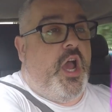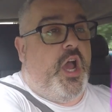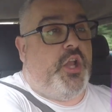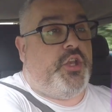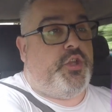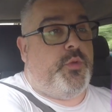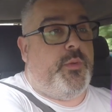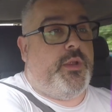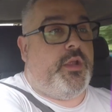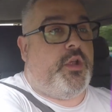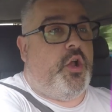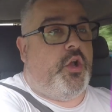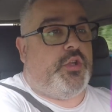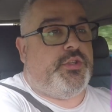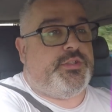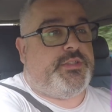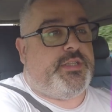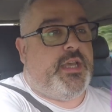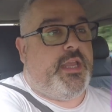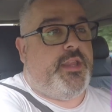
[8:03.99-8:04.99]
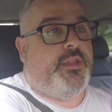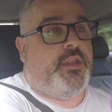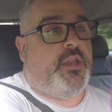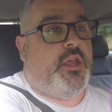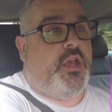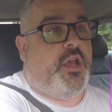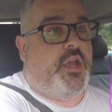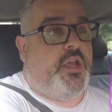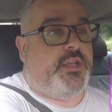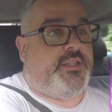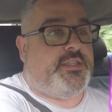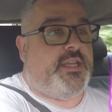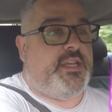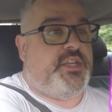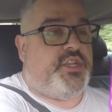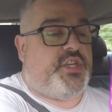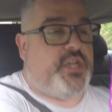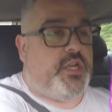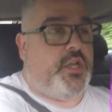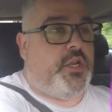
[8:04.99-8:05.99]
are doing content that are
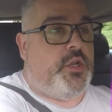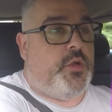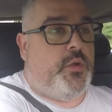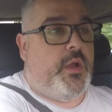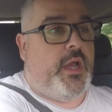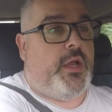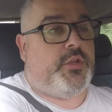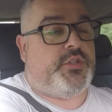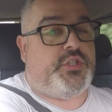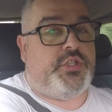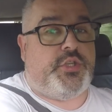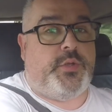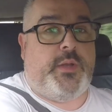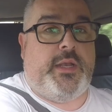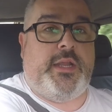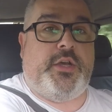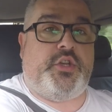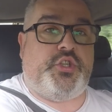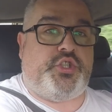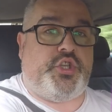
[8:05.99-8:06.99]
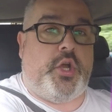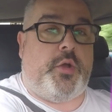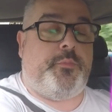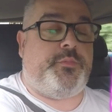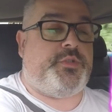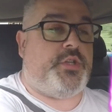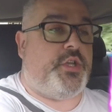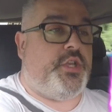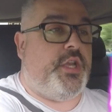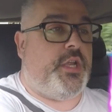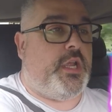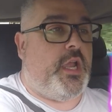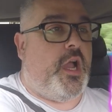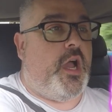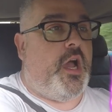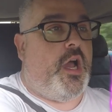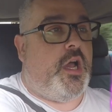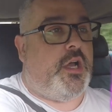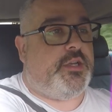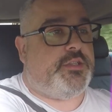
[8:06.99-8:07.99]
teaching you how to do little jobs on your
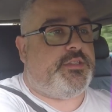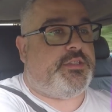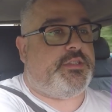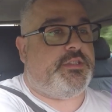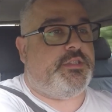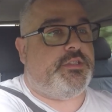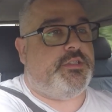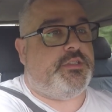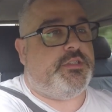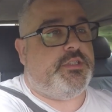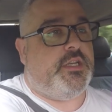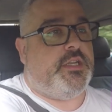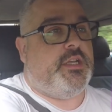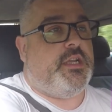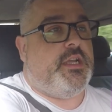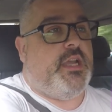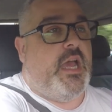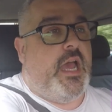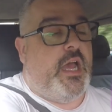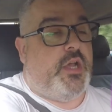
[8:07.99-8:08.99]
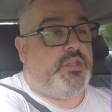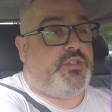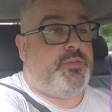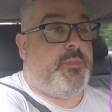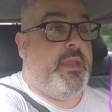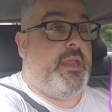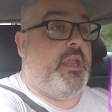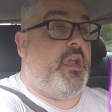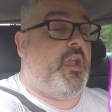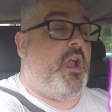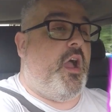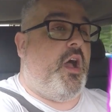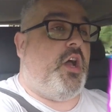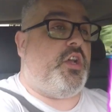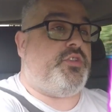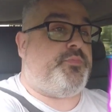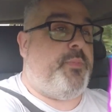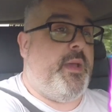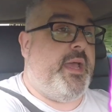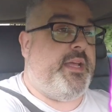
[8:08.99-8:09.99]
cars and how to make your
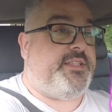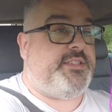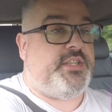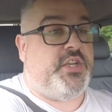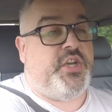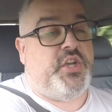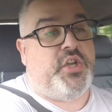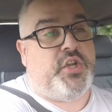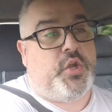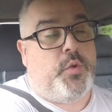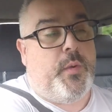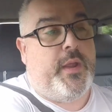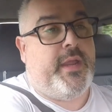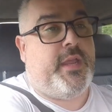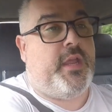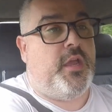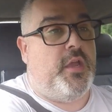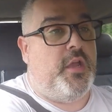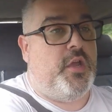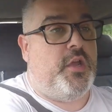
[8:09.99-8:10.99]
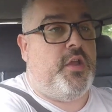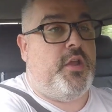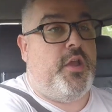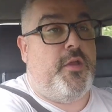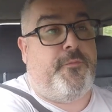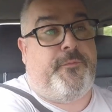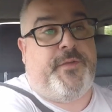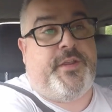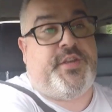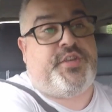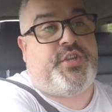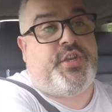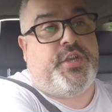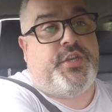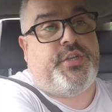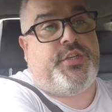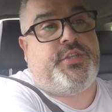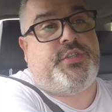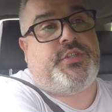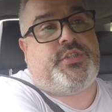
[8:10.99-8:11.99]
cars better, quicker,
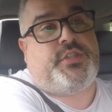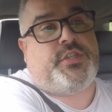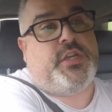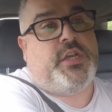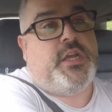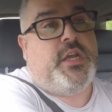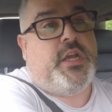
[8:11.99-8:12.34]
efficient.